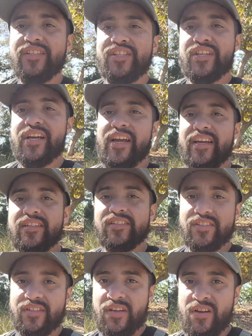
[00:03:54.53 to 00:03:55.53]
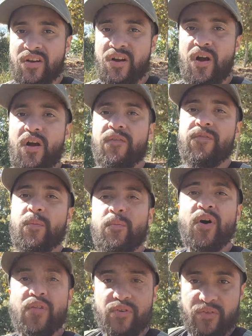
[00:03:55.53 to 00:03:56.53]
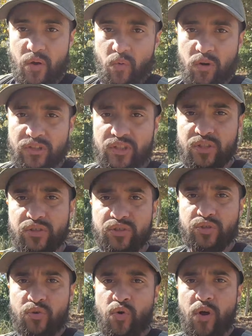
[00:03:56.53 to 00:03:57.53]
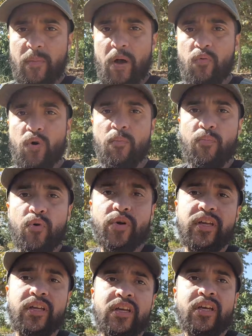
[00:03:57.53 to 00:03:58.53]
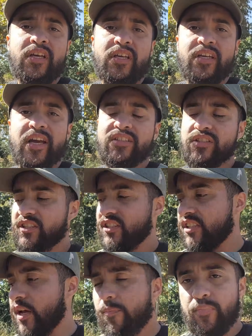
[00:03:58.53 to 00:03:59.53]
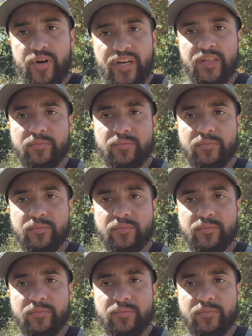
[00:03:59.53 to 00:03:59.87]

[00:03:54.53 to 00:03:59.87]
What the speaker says: the chains of the mother that wants to control him. At one point, he has to separate